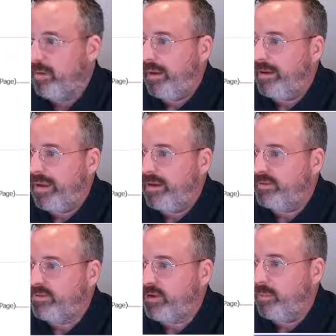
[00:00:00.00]
And I could
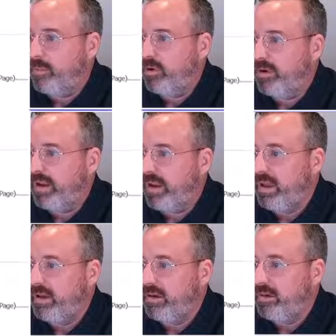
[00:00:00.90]
start putting
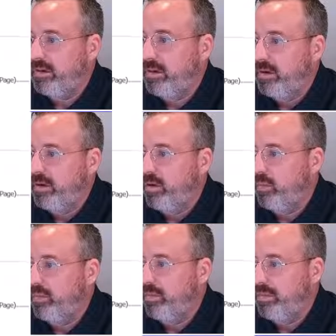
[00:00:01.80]
in,
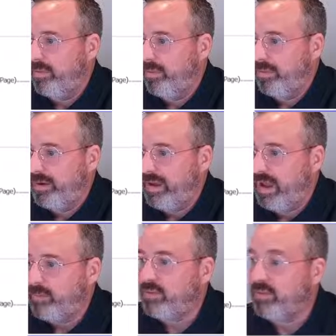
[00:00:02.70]
the
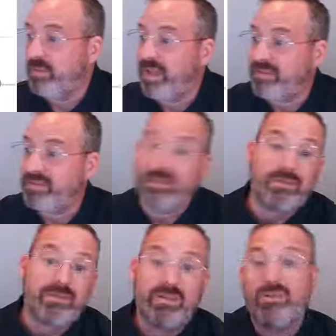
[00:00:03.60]
names of the
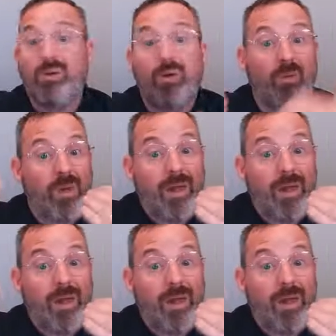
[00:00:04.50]
lessons. So